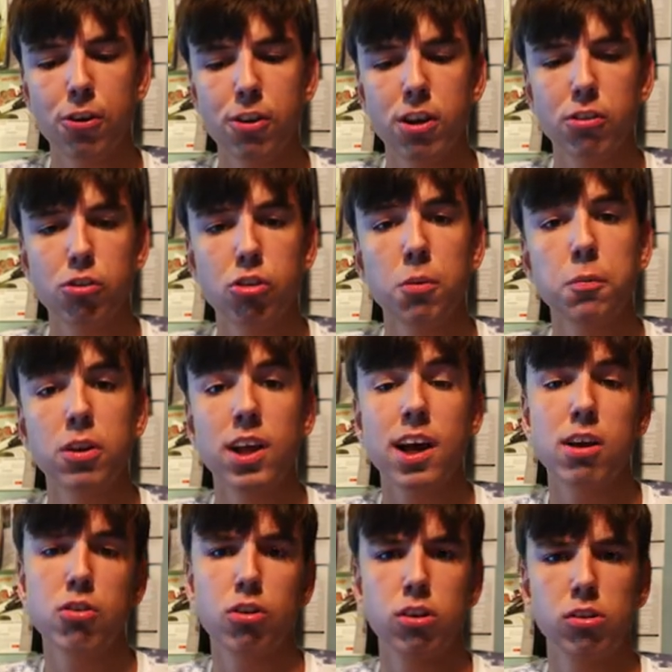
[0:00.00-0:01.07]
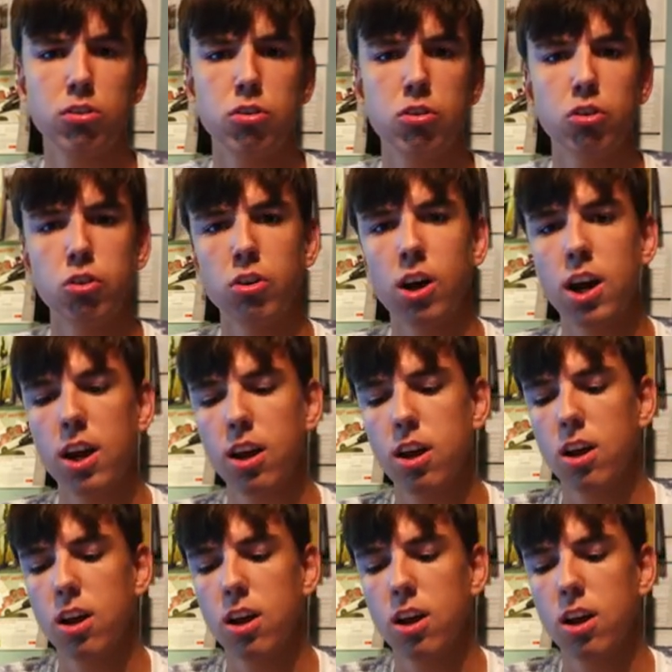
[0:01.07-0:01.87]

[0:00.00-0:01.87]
That some of their songs is alright.